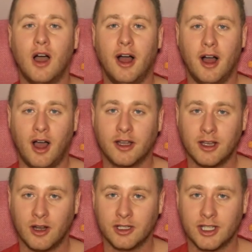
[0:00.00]

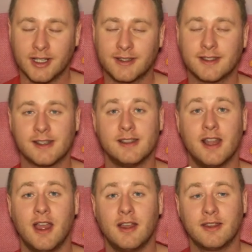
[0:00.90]
archaeologists, and
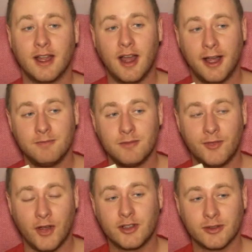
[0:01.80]
they,
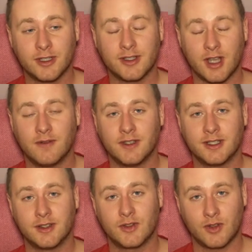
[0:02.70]
Virgil discovers
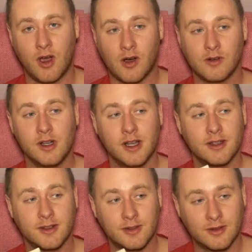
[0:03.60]
this skull.
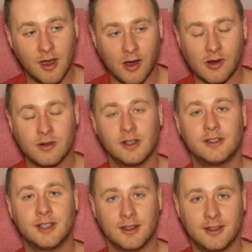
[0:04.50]
This skull
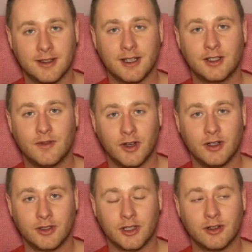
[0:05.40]
does something to
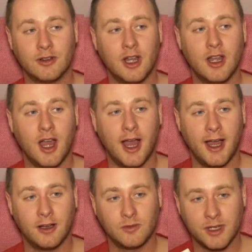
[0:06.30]
Virgil,
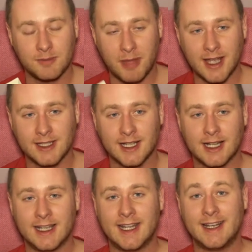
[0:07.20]
which
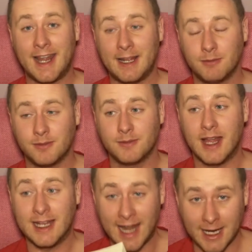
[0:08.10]
basically
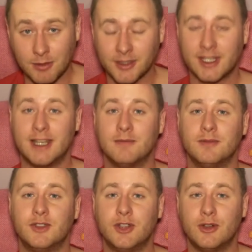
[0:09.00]
enables
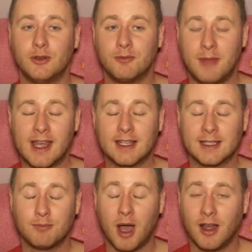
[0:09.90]
him to make this
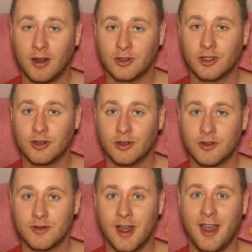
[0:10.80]
biological